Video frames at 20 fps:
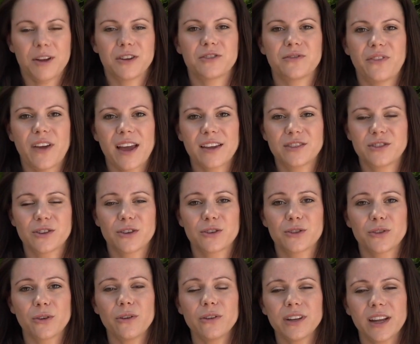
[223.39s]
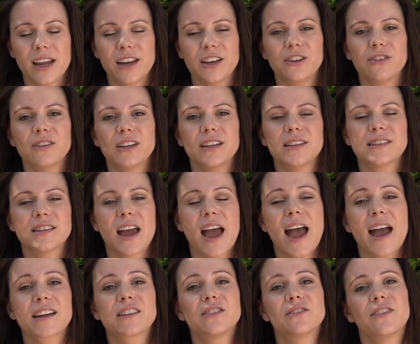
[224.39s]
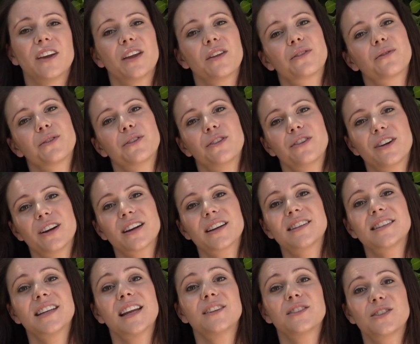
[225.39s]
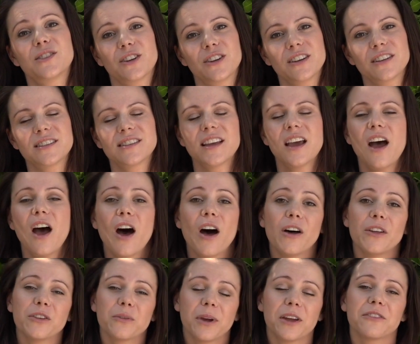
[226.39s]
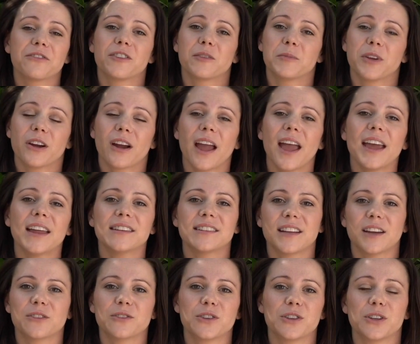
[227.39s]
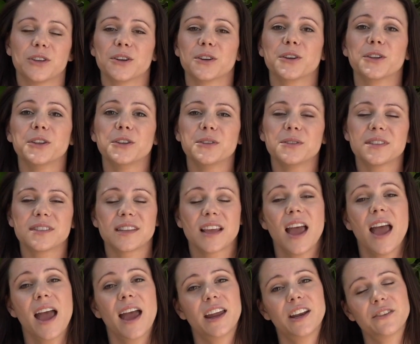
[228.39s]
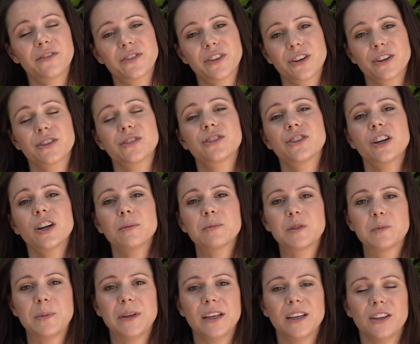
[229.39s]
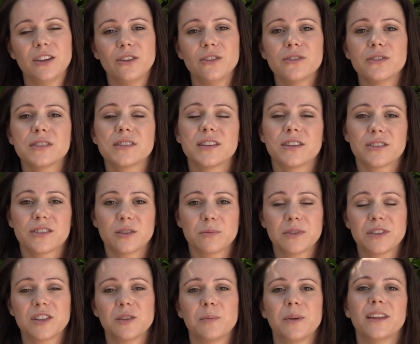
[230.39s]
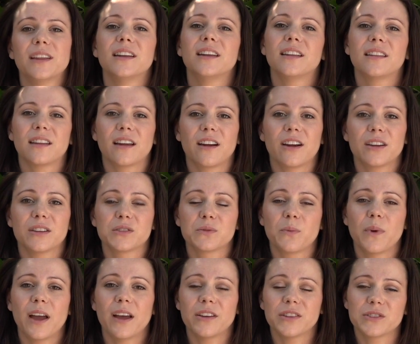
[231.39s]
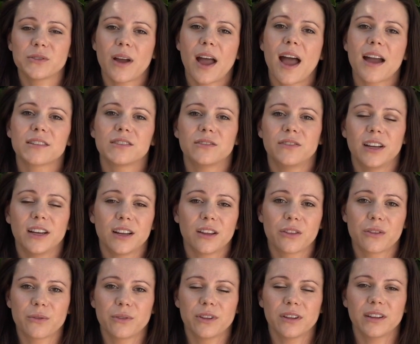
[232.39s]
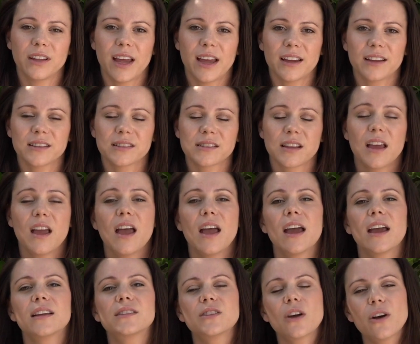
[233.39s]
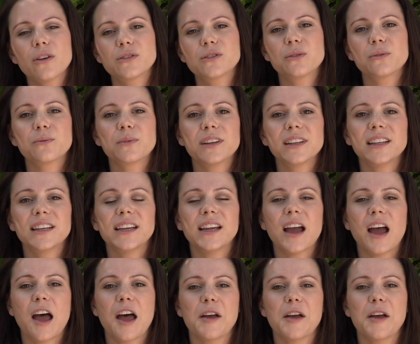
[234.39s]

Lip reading: faster jolt and you need to activate through your extensors, all the way from your head down to your glutes. And if there's stirrups being used, there's some stability there as well, so activating through the legs. It's also really